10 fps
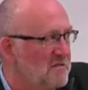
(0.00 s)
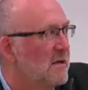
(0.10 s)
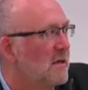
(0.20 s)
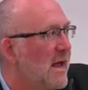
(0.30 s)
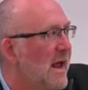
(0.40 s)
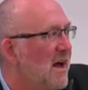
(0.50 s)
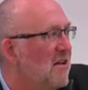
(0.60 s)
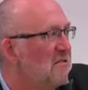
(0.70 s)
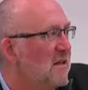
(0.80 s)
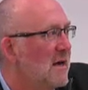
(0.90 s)
still
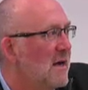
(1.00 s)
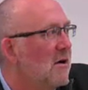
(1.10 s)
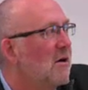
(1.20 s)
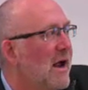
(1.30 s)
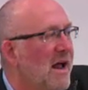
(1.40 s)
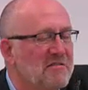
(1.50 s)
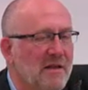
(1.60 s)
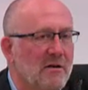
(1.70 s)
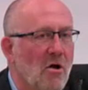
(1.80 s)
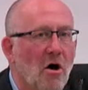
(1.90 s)
has
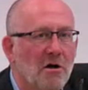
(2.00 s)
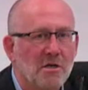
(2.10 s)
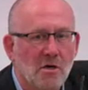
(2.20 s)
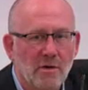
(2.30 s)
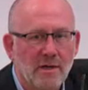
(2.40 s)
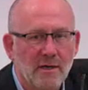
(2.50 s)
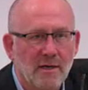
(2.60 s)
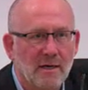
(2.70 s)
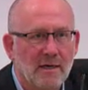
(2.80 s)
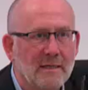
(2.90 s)
an
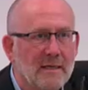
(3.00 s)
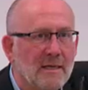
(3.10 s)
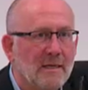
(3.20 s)
ongoing